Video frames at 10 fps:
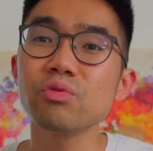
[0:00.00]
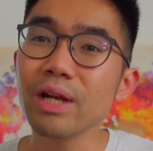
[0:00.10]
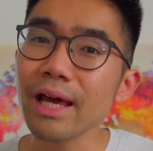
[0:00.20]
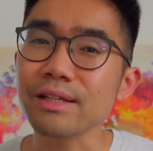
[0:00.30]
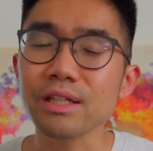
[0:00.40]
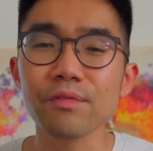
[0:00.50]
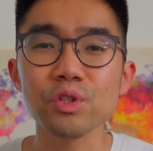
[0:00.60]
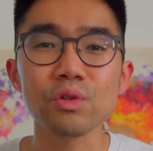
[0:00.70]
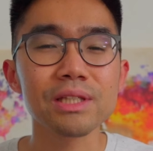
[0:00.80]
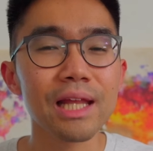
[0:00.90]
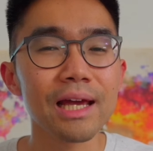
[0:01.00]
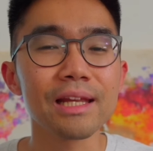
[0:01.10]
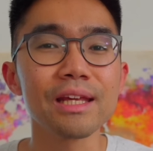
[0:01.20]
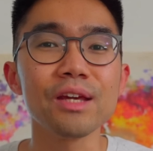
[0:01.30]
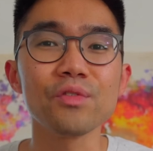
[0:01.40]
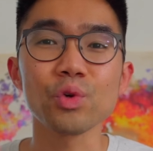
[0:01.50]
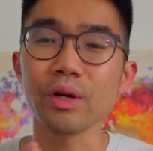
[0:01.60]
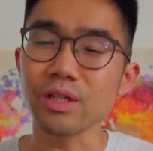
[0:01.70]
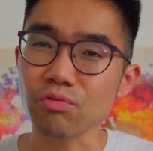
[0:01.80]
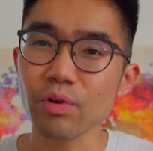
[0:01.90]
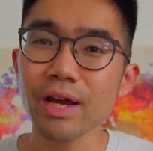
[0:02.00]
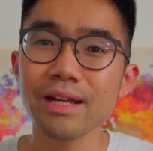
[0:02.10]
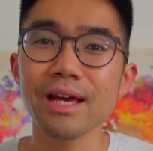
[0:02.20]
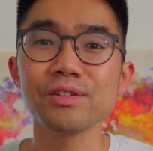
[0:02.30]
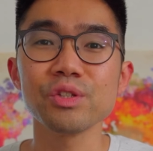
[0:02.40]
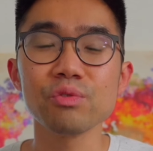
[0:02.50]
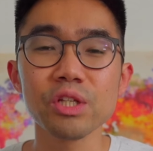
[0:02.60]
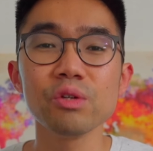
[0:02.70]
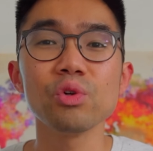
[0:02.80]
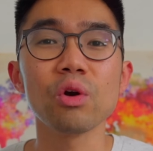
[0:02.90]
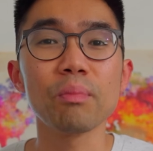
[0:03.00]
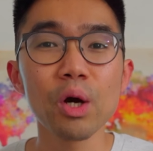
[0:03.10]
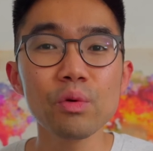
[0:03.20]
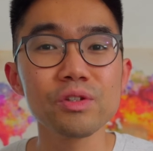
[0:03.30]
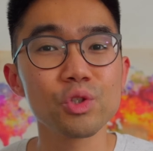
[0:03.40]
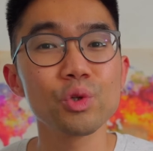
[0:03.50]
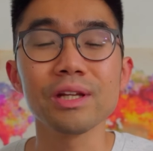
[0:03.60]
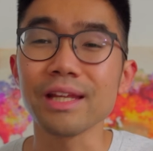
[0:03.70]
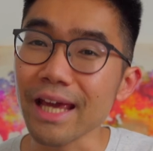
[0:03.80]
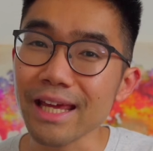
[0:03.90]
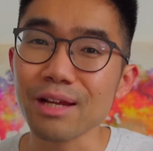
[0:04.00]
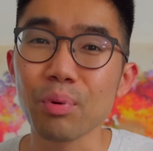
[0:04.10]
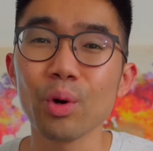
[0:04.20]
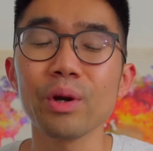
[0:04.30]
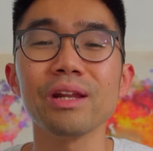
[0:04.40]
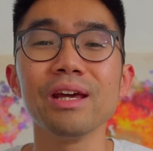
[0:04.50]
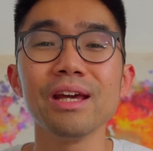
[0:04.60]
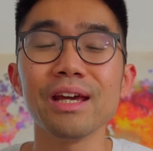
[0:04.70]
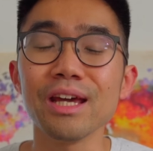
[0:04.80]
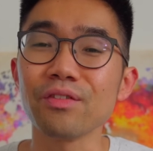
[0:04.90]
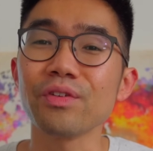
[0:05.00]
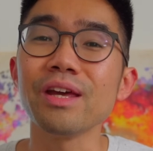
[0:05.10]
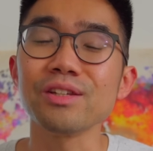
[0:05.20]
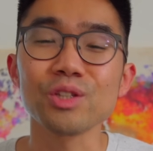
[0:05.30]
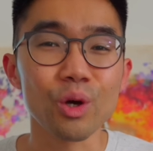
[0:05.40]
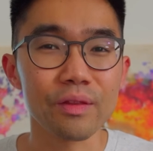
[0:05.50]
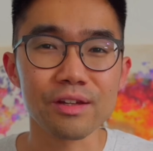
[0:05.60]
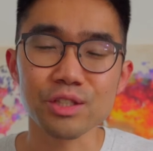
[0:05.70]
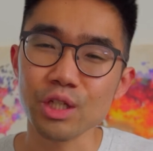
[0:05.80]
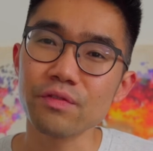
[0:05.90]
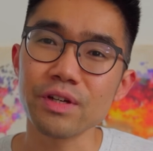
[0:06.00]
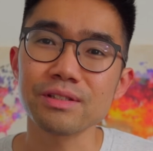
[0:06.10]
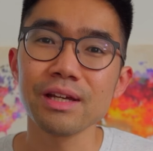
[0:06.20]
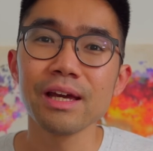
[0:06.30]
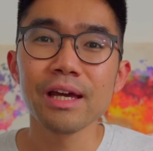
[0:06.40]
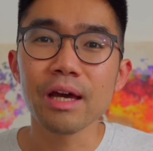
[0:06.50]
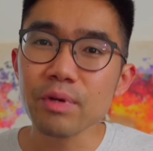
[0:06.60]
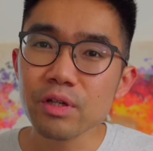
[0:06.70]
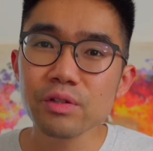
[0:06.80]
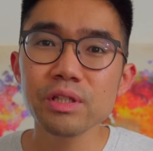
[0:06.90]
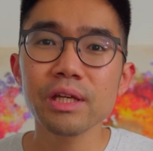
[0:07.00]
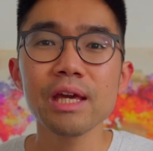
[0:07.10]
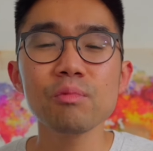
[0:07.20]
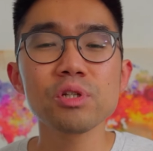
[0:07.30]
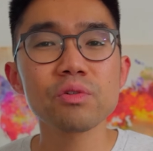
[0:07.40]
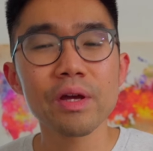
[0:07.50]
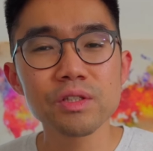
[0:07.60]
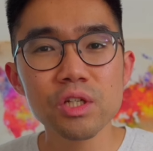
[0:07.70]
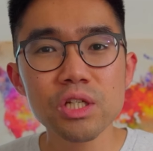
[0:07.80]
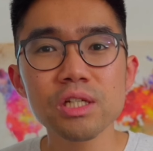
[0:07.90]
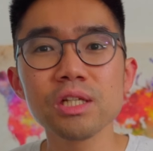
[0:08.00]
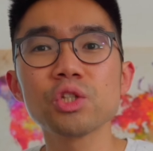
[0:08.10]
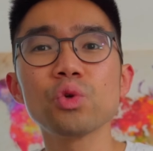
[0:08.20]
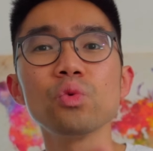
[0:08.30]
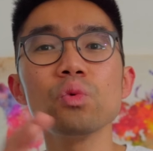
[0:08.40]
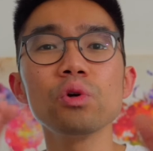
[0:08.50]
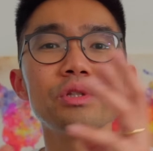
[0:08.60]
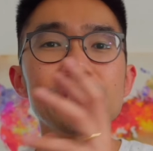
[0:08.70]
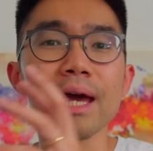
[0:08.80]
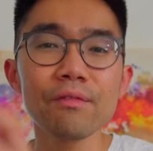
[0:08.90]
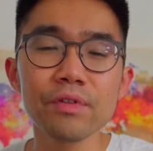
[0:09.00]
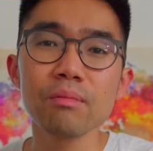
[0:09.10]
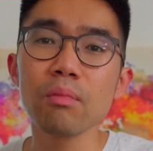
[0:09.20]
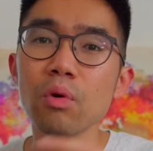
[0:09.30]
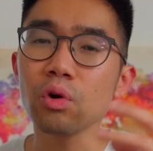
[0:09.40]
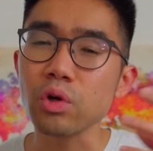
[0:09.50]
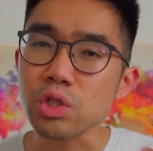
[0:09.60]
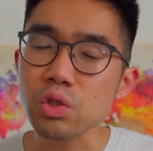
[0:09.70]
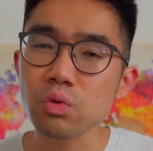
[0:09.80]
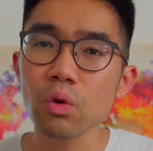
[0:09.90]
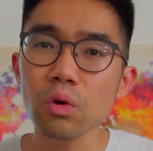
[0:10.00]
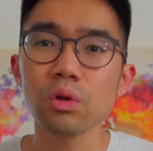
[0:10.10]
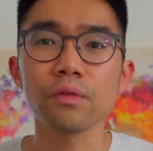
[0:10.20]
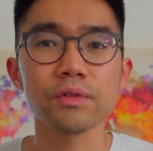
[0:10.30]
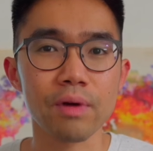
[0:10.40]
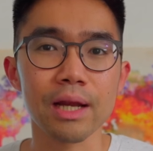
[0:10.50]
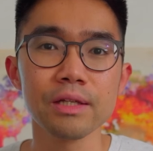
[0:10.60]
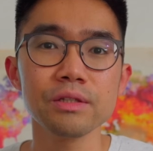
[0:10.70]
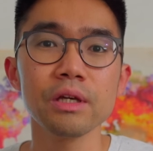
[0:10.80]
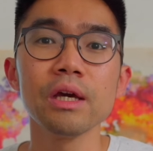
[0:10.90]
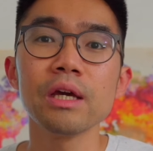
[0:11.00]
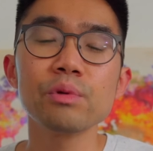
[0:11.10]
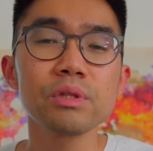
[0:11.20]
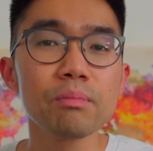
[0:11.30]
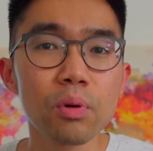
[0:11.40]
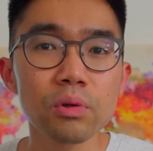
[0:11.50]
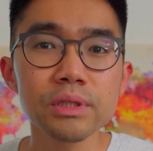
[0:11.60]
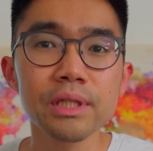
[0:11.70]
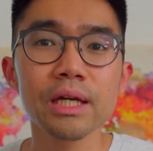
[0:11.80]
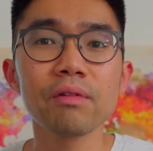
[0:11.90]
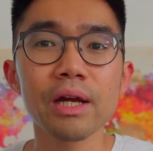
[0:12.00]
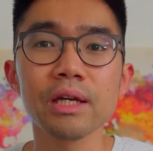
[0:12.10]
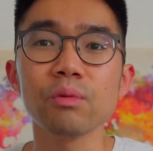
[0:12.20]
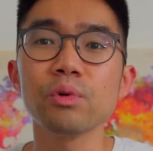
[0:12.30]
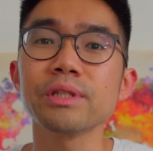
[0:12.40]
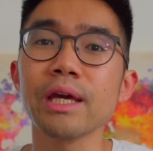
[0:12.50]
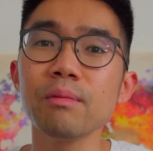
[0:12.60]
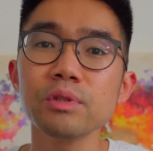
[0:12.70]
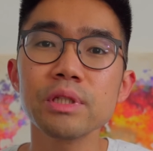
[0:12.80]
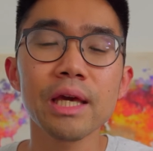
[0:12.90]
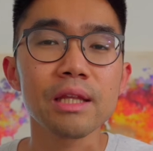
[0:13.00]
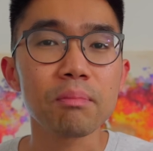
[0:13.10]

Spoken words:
relax ever so slightly if you're in the red, as you knew your opponents couldn't gain a point if it's not their service. And because the game was transitioning towards having more control of the rallies, it was important that a racket was able to get the